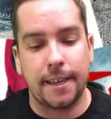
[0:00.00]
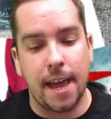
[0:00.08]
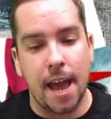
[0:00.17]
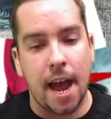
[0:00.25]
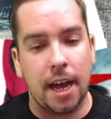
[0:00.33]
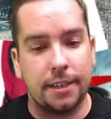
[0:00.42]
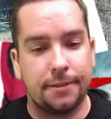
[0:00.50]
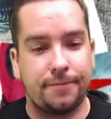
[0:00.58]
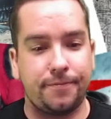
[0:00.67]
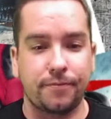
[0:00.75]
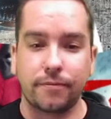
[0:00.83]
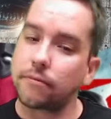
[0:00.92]
Yeah.
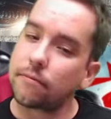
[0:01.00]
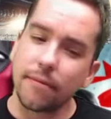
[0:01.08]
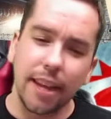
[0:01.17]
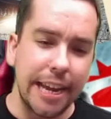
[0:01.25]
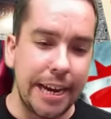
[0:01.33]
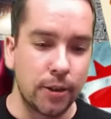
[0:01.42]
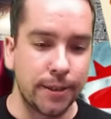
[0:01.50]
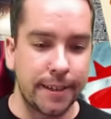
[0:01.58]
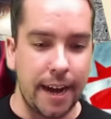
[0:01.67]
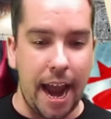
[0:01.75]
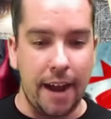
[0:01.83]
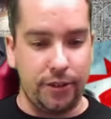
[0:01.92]

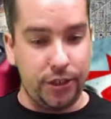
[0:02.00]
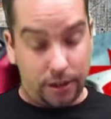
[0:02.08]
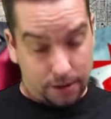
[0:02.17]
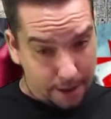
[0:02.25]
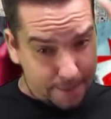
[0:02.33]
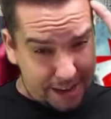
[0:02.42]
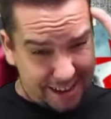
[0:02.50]
Heroes in a half shell. I